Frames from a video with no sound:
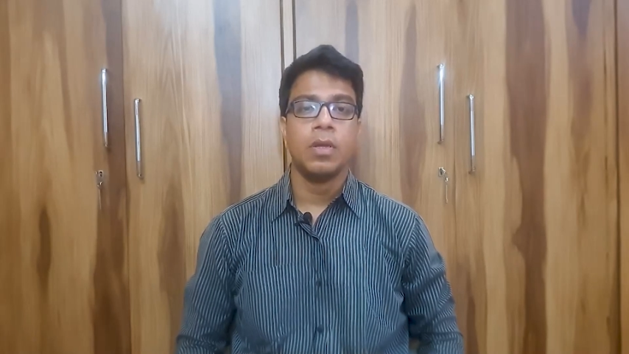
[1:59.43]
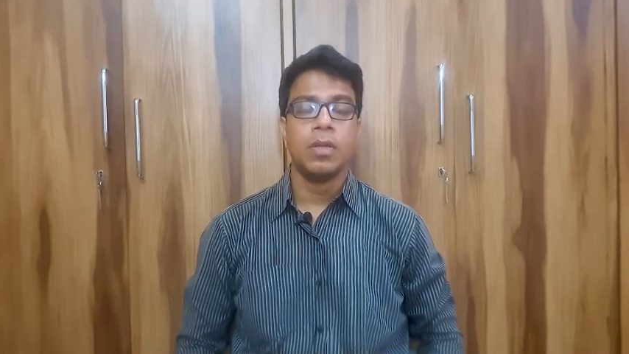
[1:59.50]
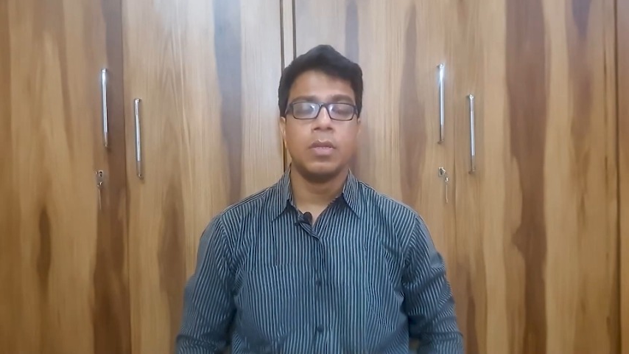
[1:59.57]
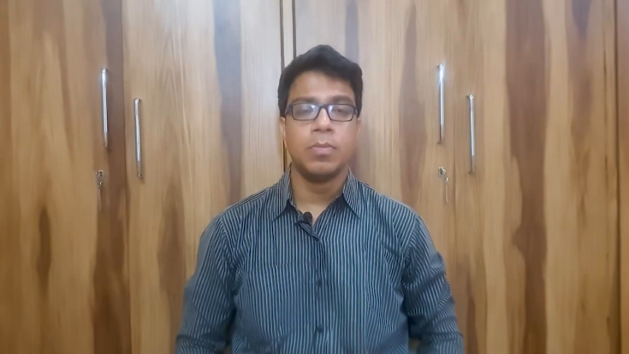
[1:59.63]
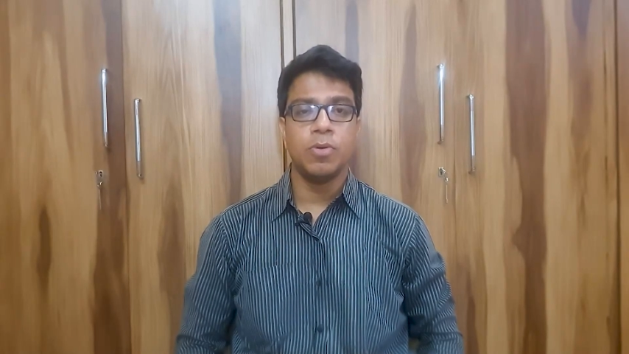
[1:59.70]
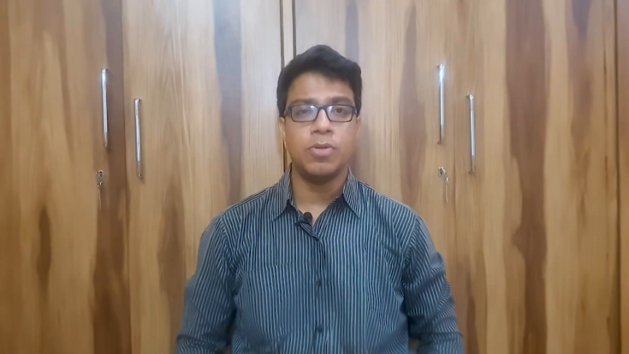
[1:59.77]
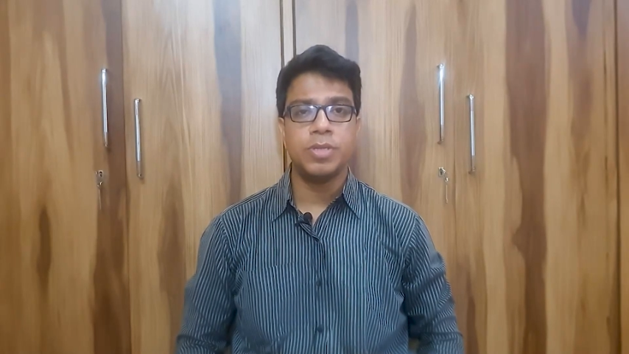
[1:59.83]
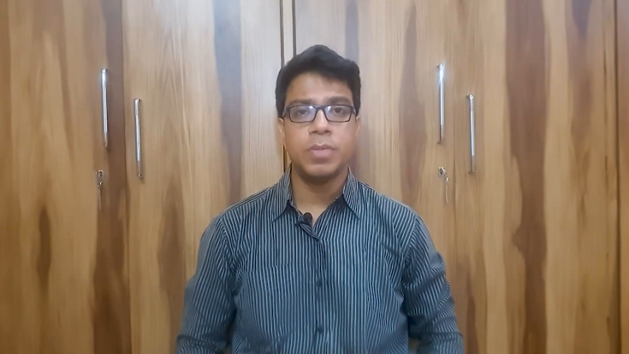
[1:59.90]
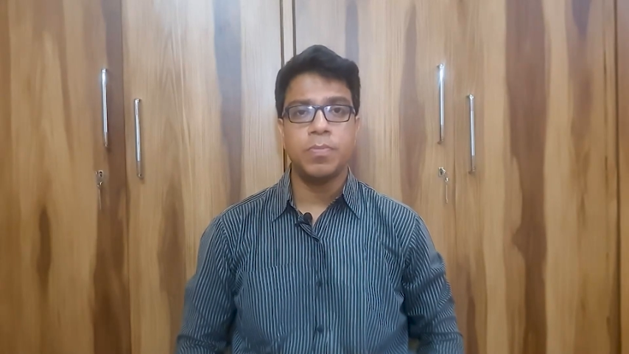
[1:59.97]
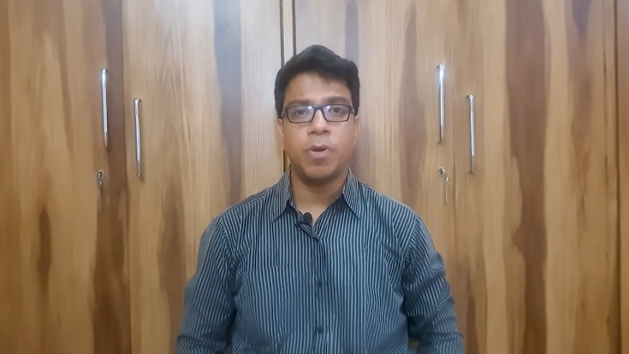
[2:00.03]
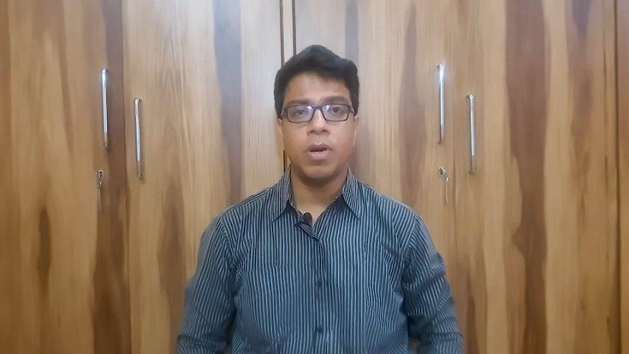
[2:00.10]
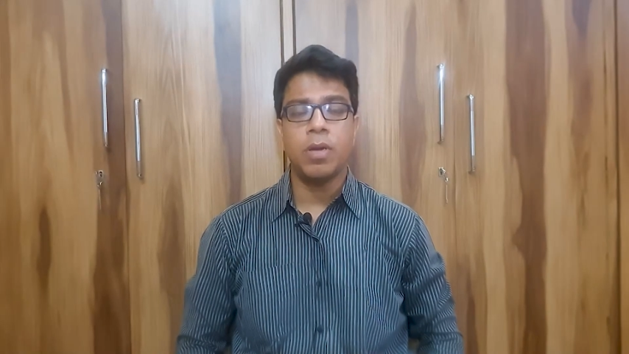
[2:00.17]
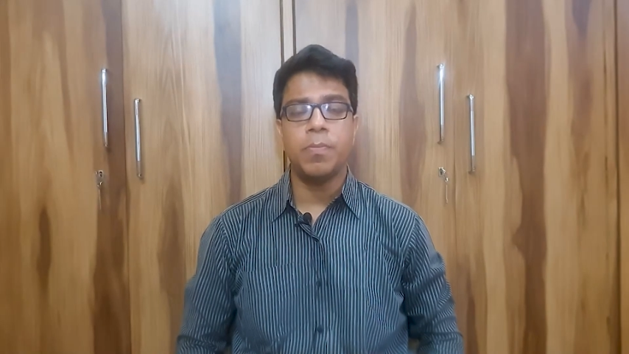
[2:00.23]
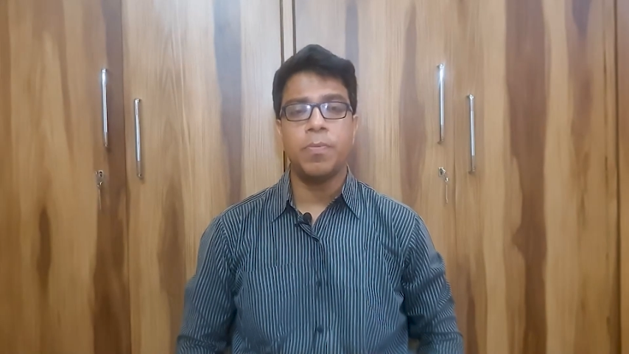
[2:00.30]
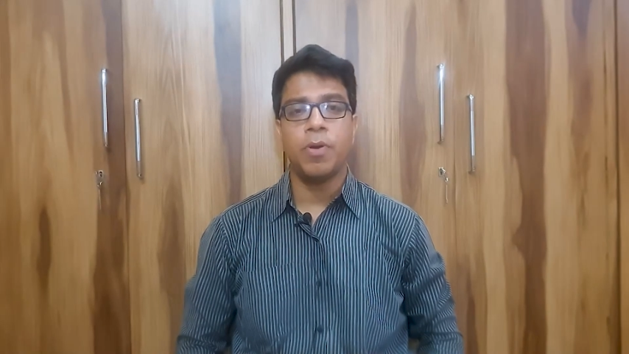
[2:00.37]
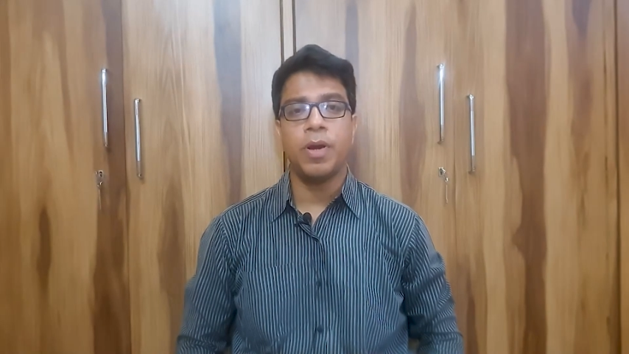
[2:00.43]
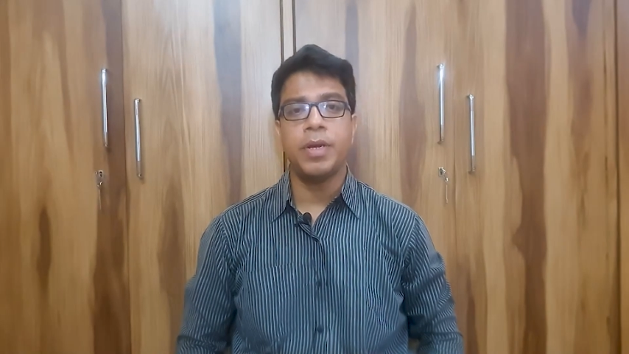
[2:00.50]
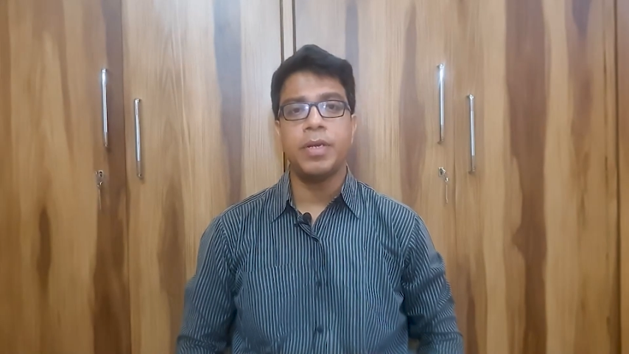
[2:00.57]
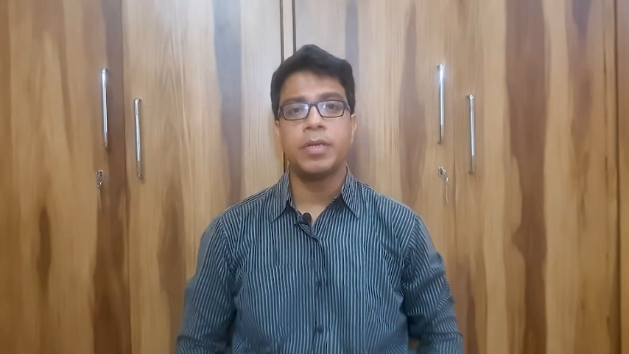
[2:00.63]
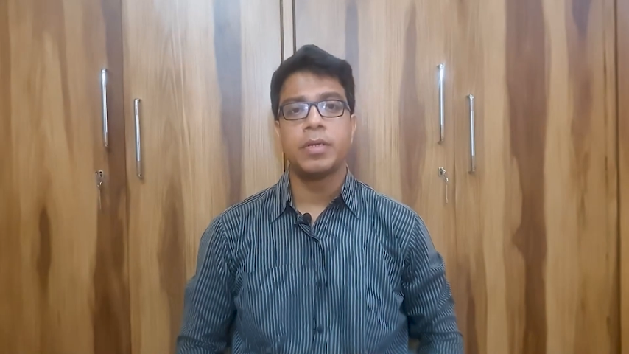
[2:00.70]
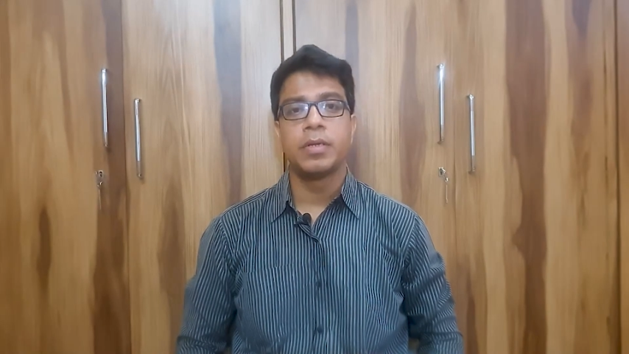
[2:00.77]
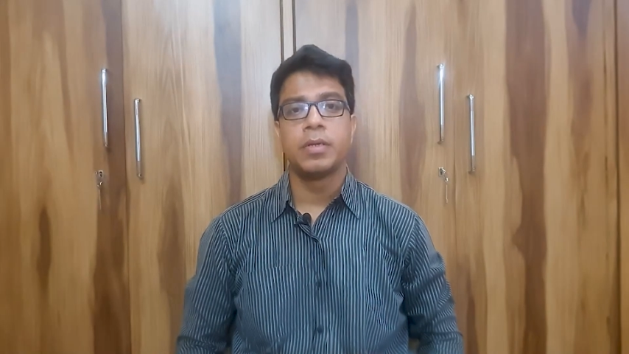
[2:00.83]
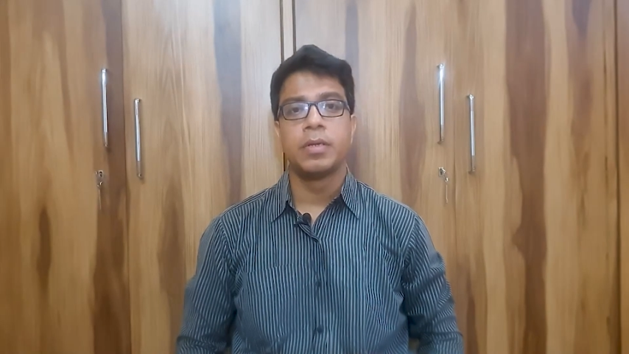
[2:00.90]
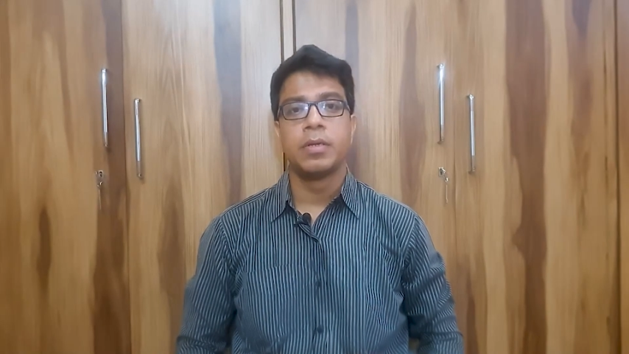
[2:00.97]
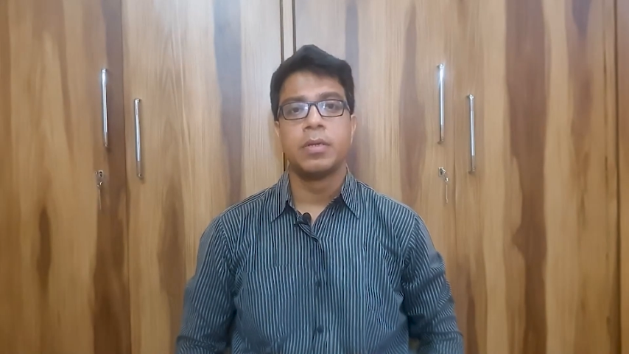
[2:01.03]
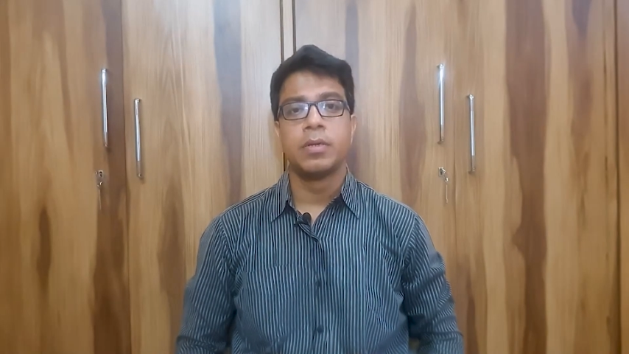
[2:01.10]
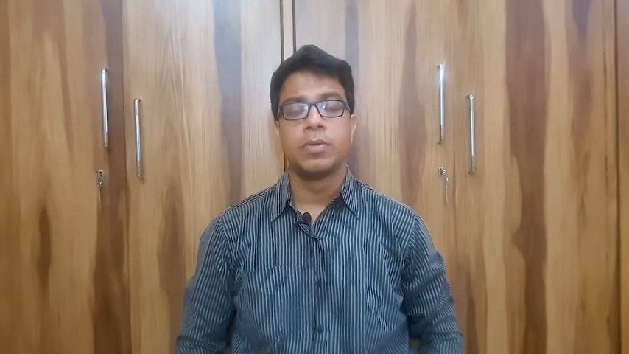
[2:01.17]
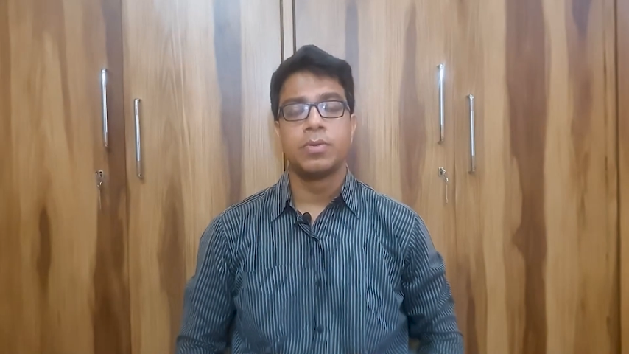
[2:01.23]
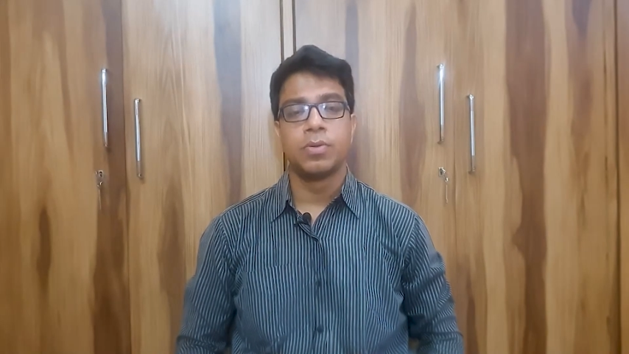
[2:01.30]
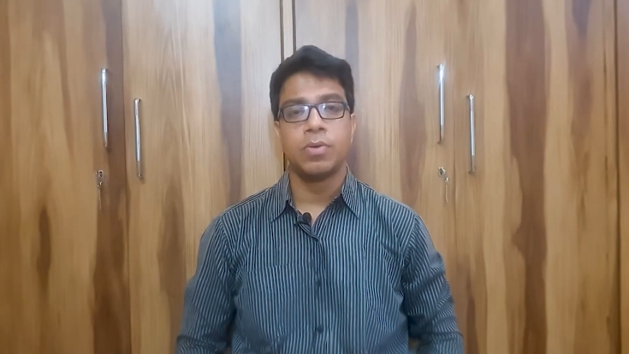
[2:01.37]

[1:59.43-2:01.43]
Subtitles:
The most important point to